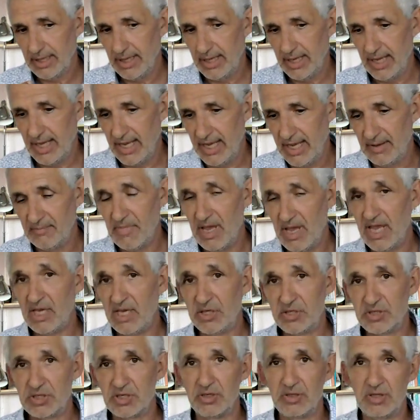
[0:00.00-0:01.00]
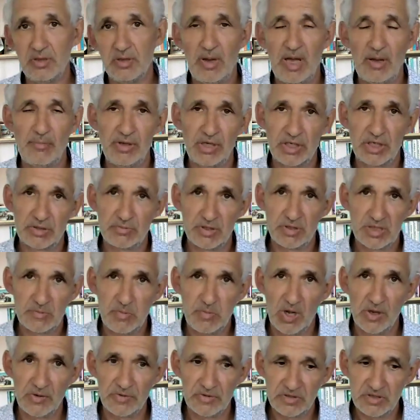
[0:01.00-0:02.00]
amazed at the public's
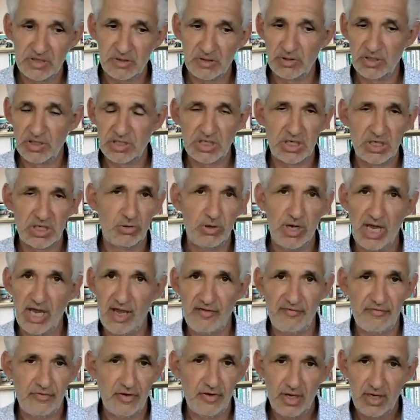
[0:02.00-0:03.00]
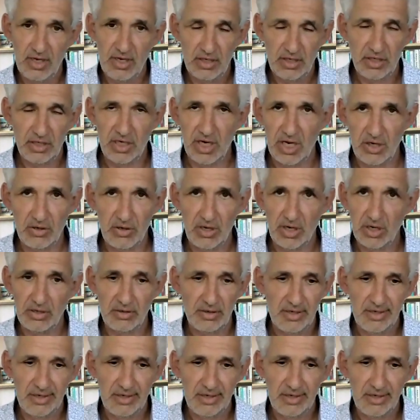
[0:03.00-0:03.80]
response, that we still have, you know,